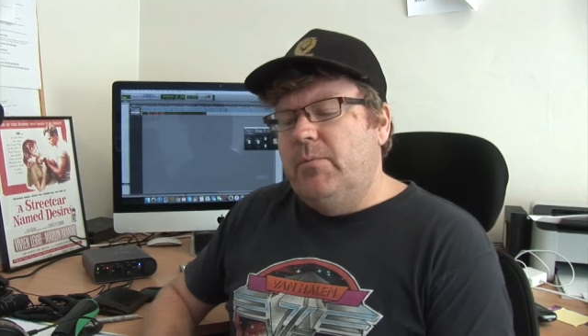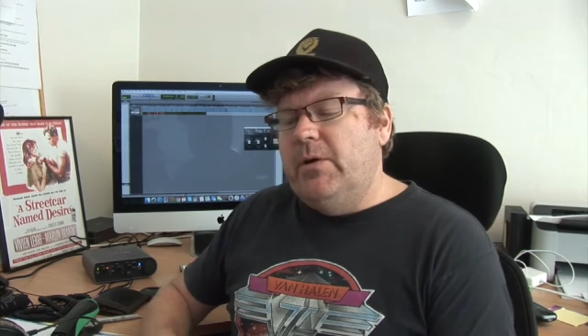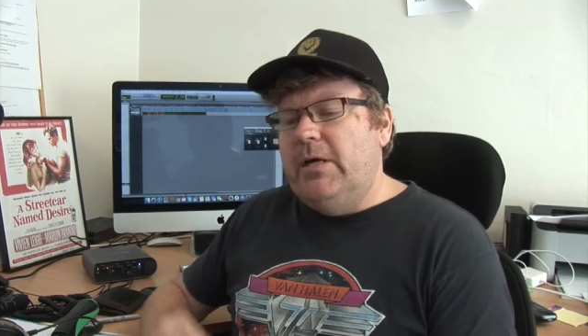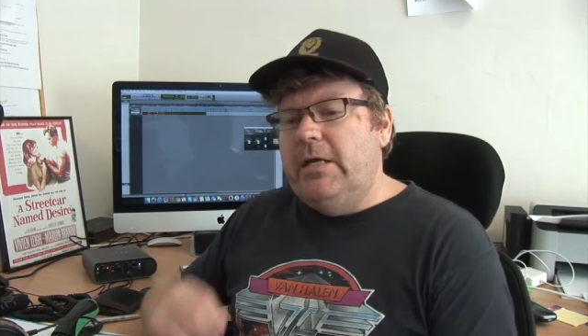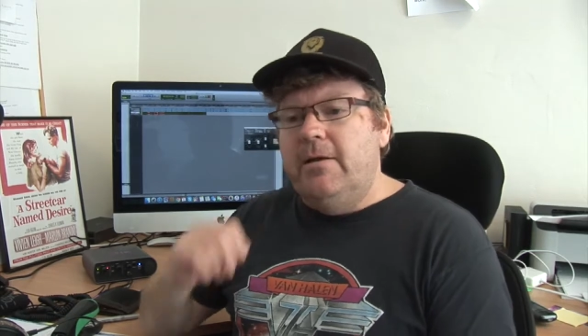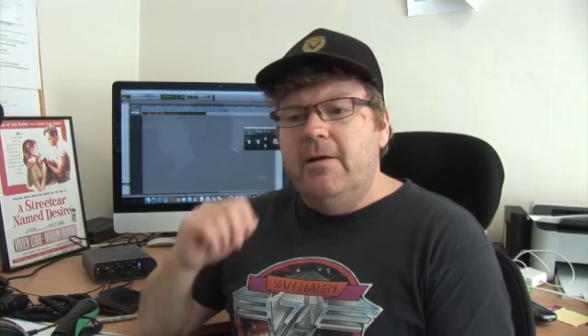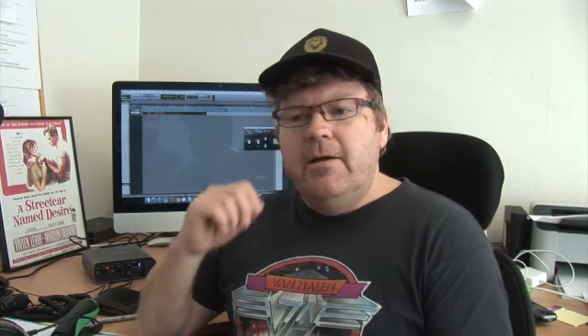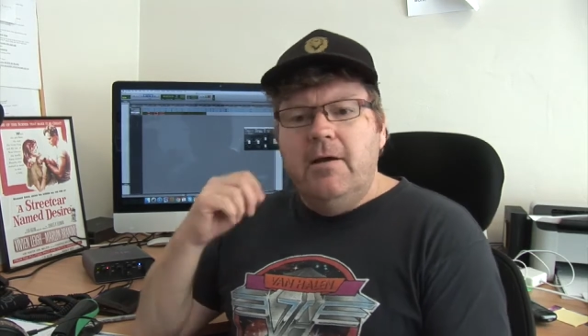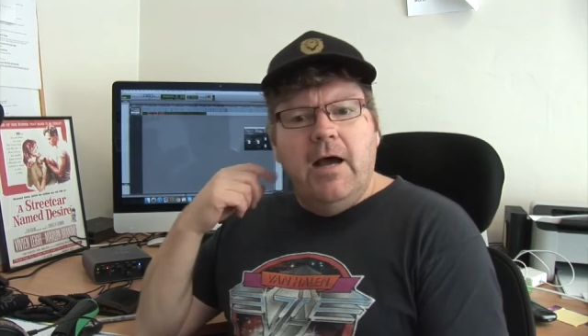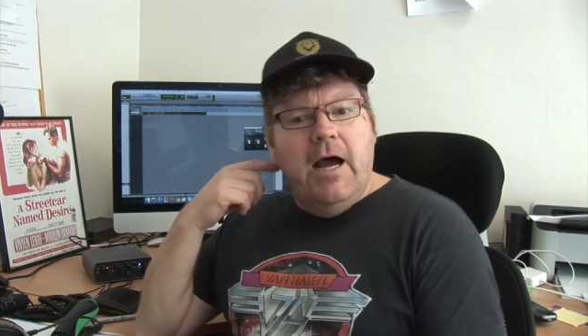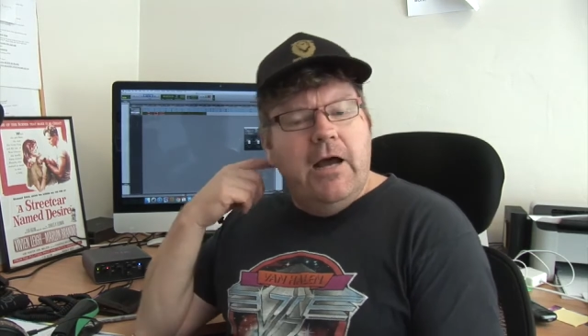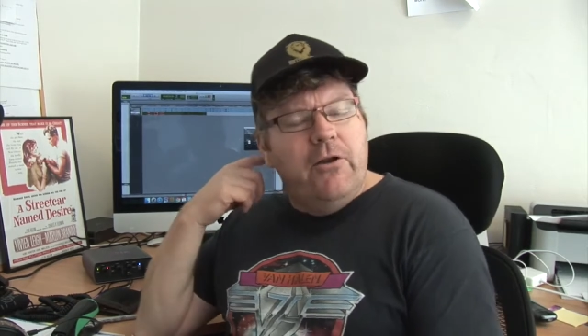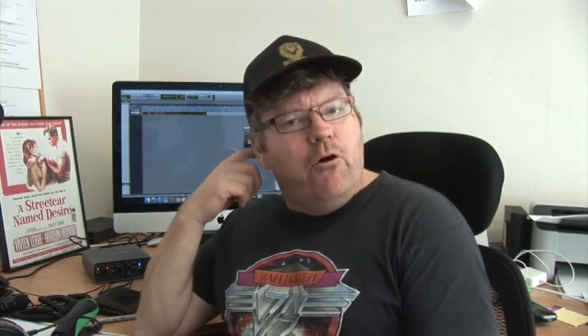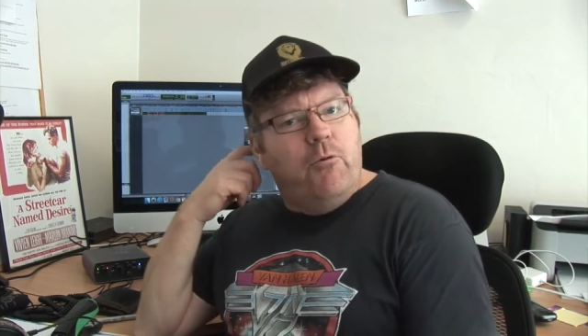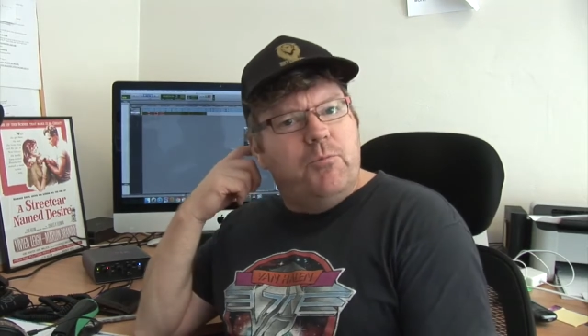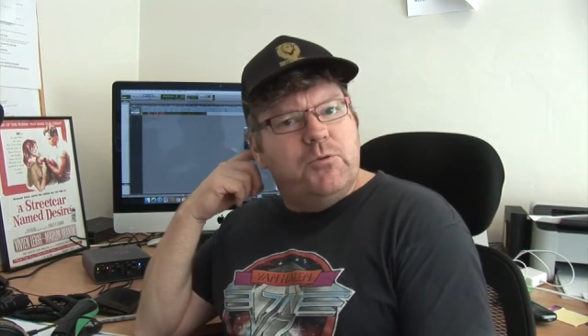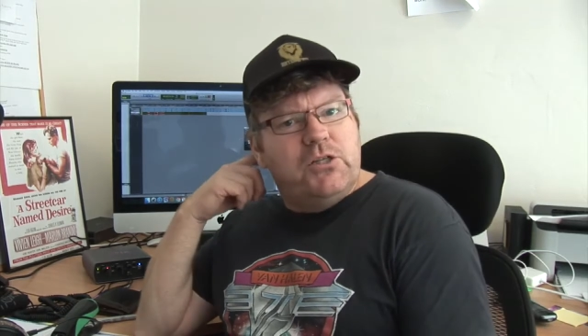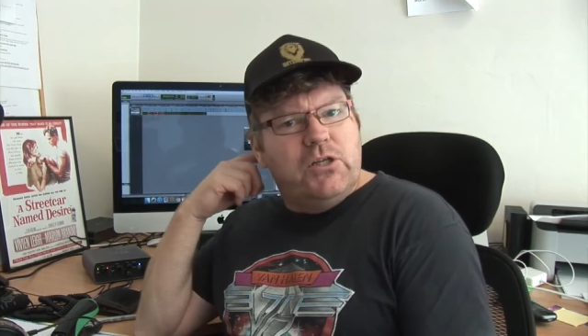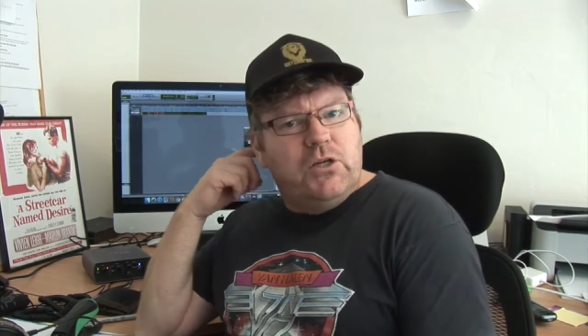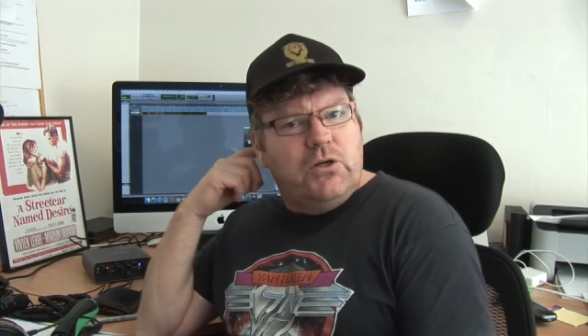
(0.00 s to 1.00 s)
An
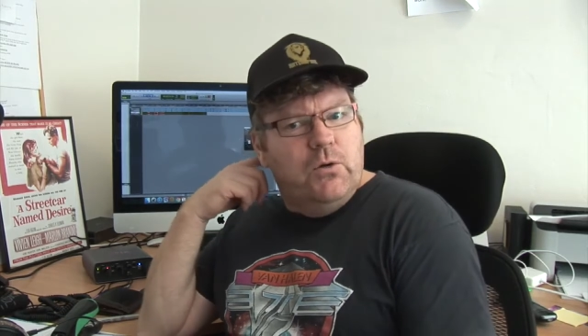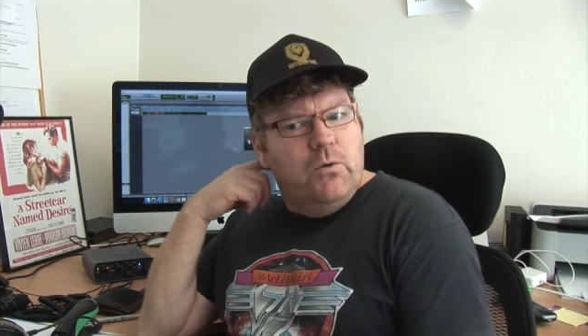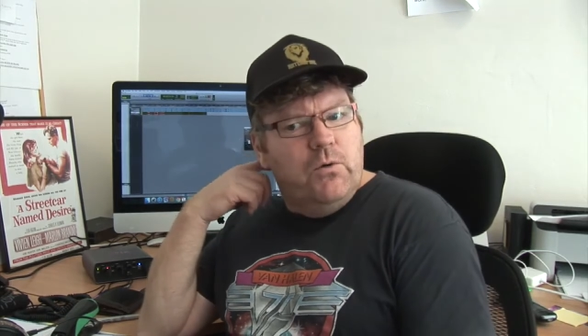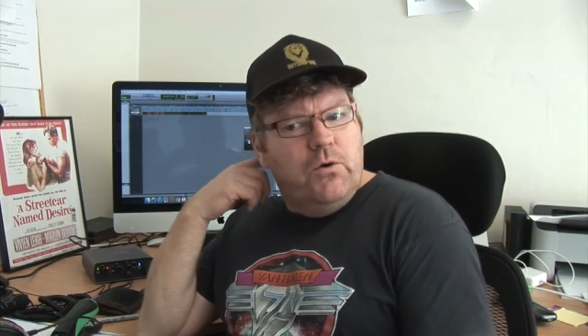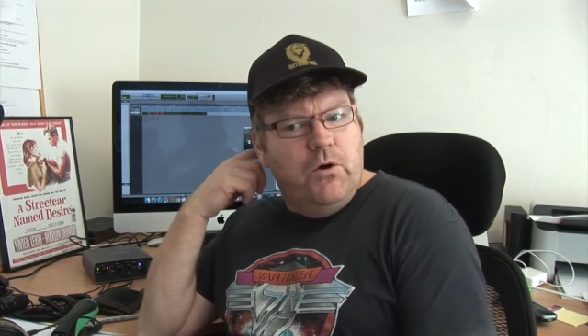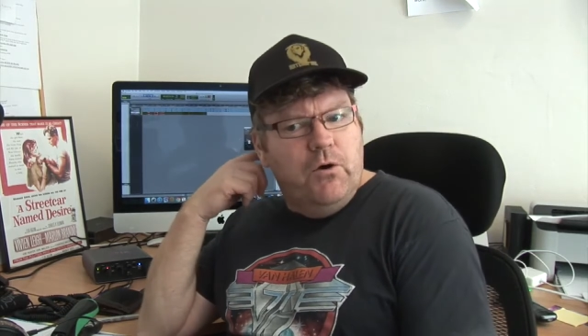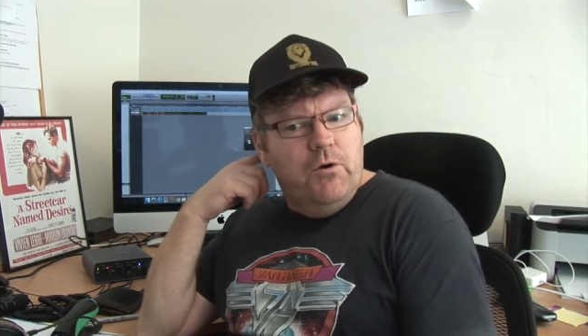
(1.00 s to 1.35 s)
obstacle